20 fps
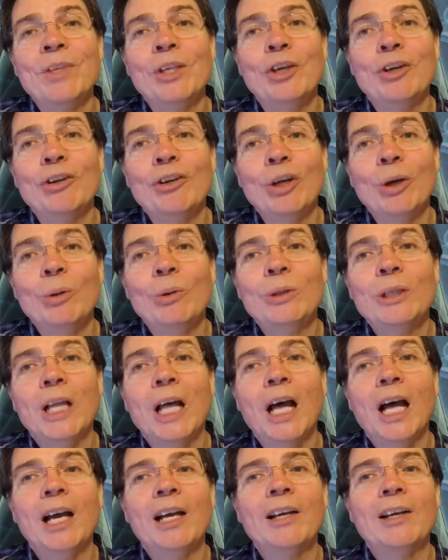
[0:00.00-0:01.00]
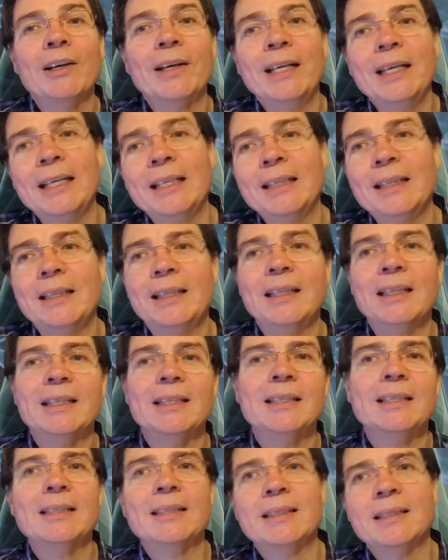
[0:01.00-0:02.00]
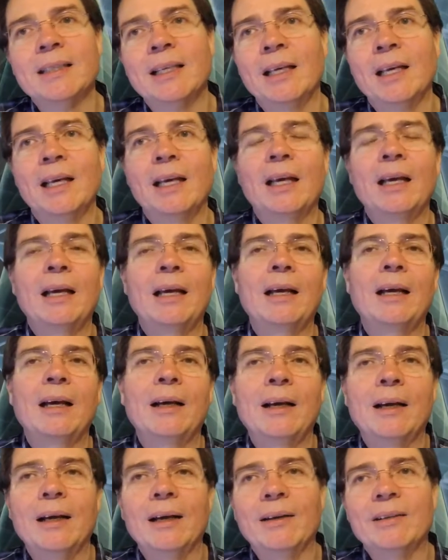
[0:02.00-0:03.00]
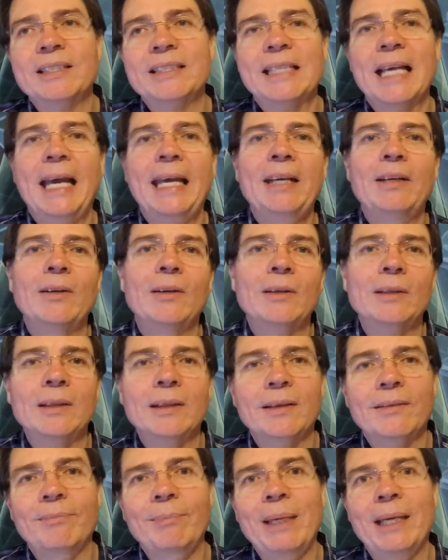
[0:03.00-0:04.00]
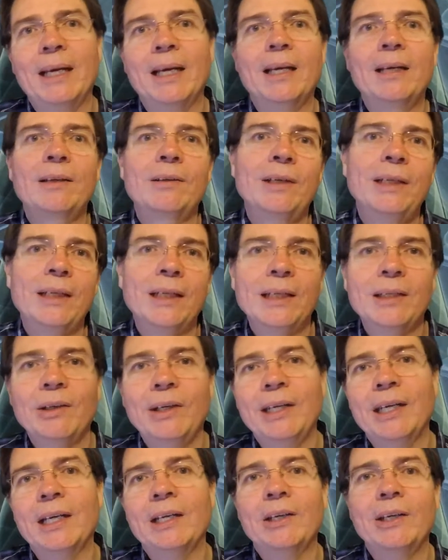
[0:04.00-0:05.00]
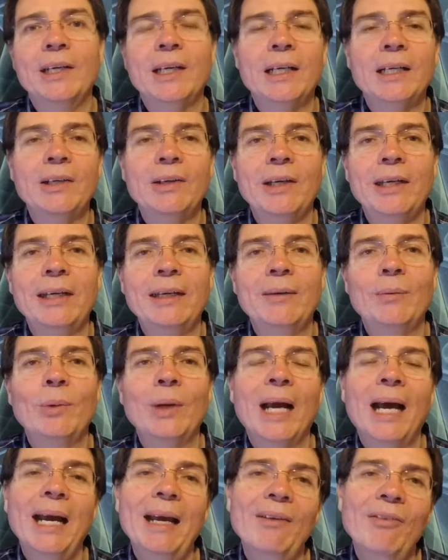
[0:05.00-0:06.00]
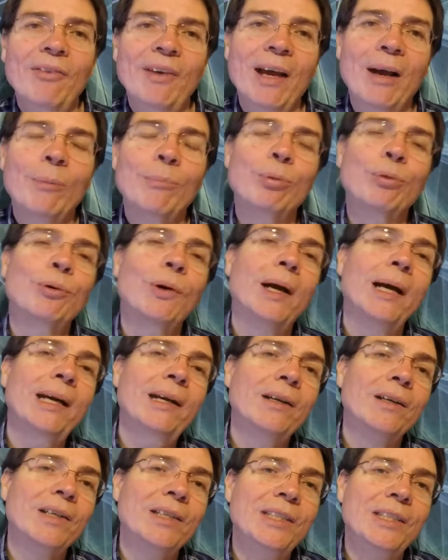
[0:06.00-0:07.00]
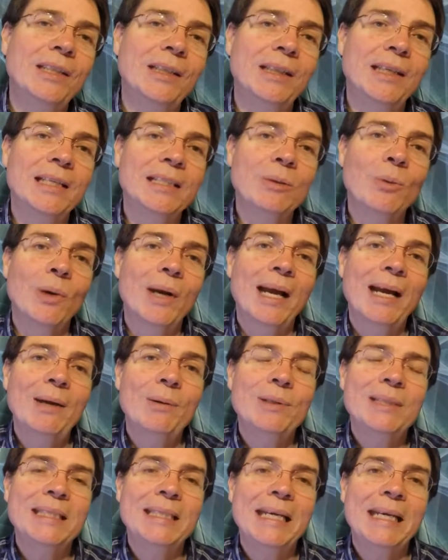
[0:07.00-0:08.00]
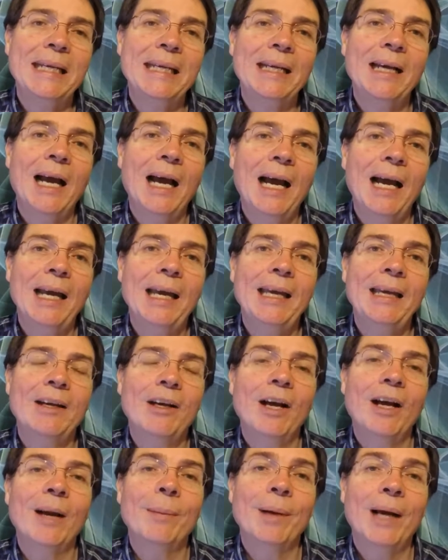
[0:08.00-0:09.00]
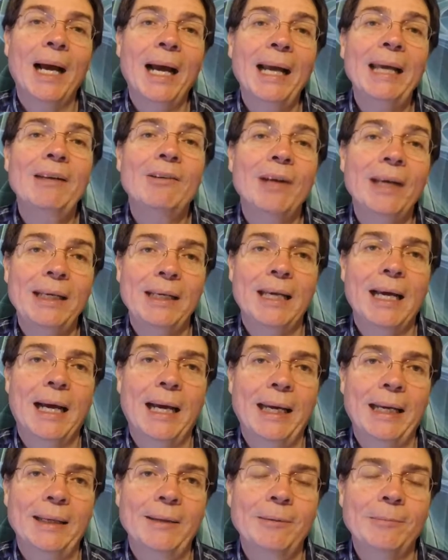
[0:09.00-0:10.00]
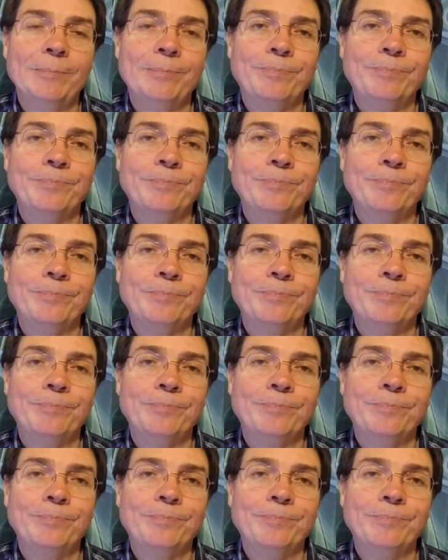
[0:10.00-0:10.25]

you're no longer in this cycle of being hungry, hungry, hungry, hungry. And what I have found prior to this, when I was eating high carbohydrate diet,